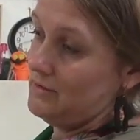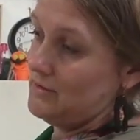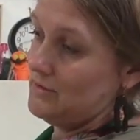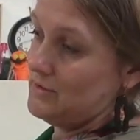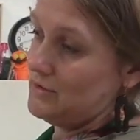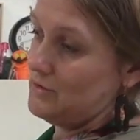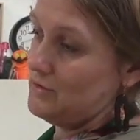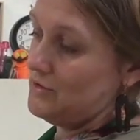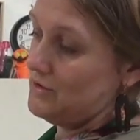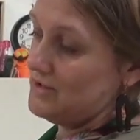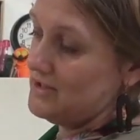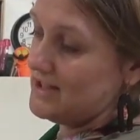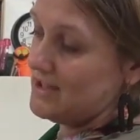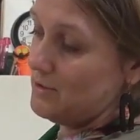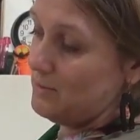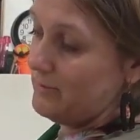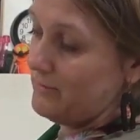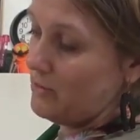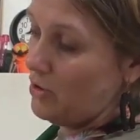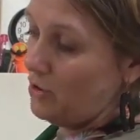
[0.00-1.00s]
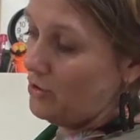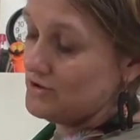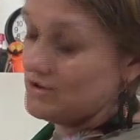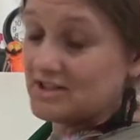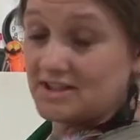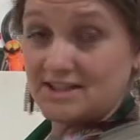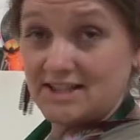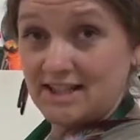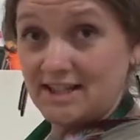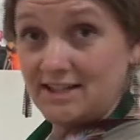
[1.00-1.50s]
So you can see we've
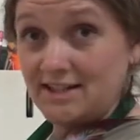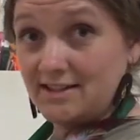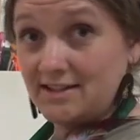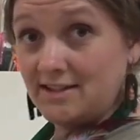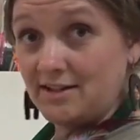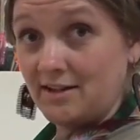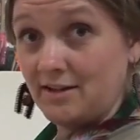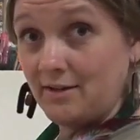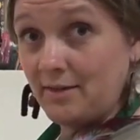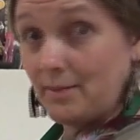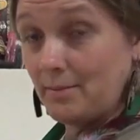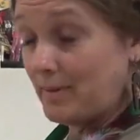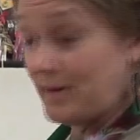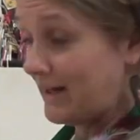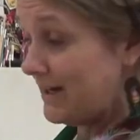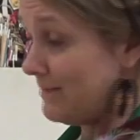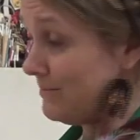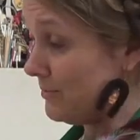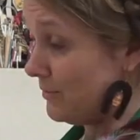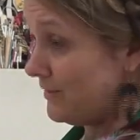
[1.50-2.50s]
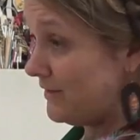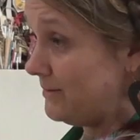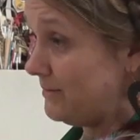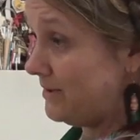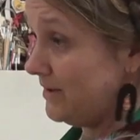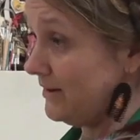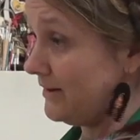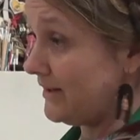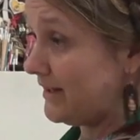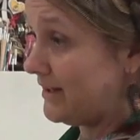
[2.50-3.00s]
concertinaed the paper in the
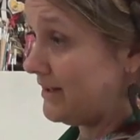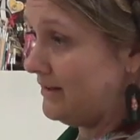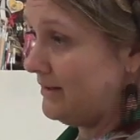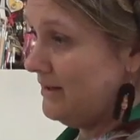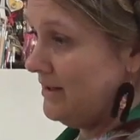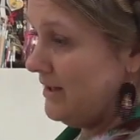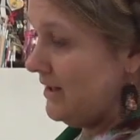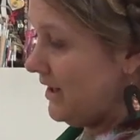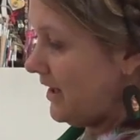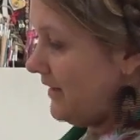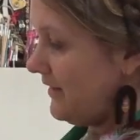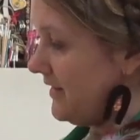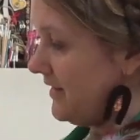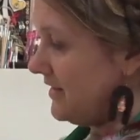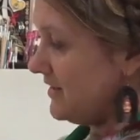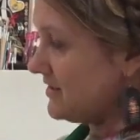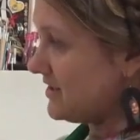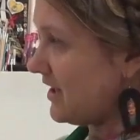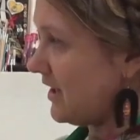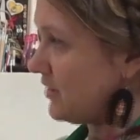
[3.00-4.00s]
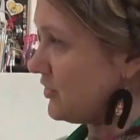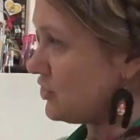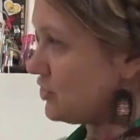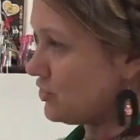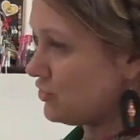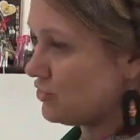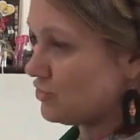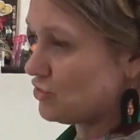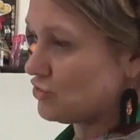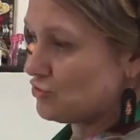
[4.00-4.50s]
middle there, and then
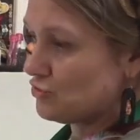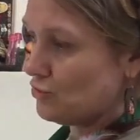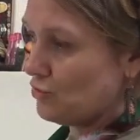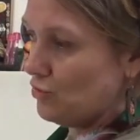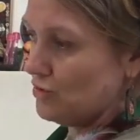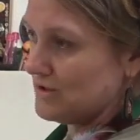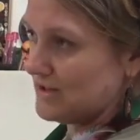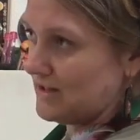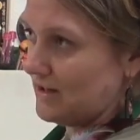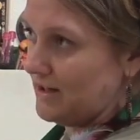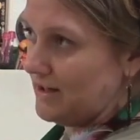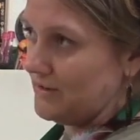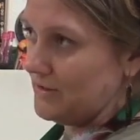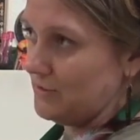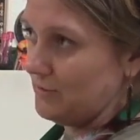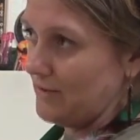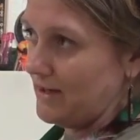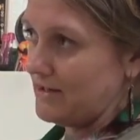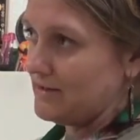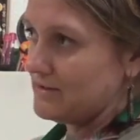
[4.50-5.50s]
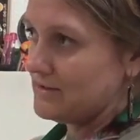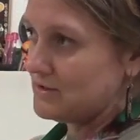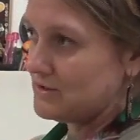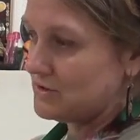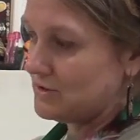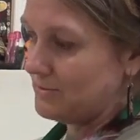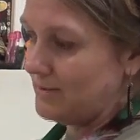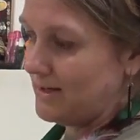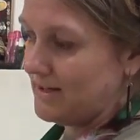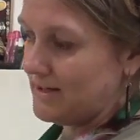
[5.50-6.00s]
attached the straws at either end
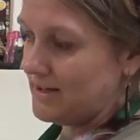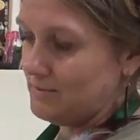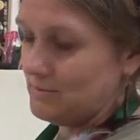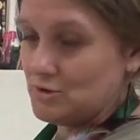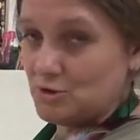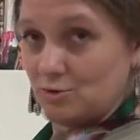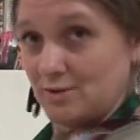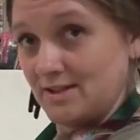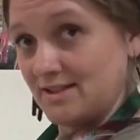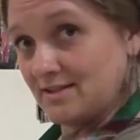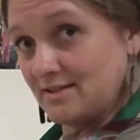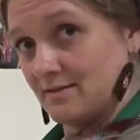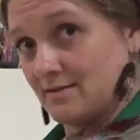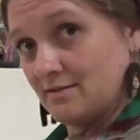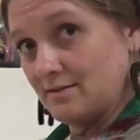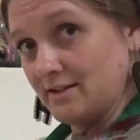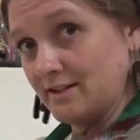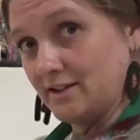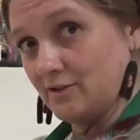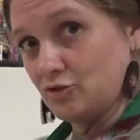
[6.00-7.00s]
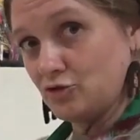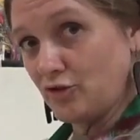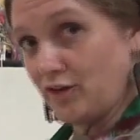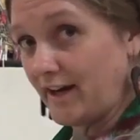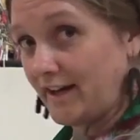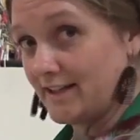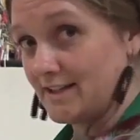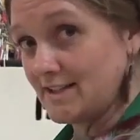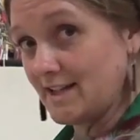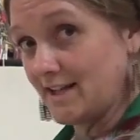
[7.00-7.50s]
to make him do his little dragon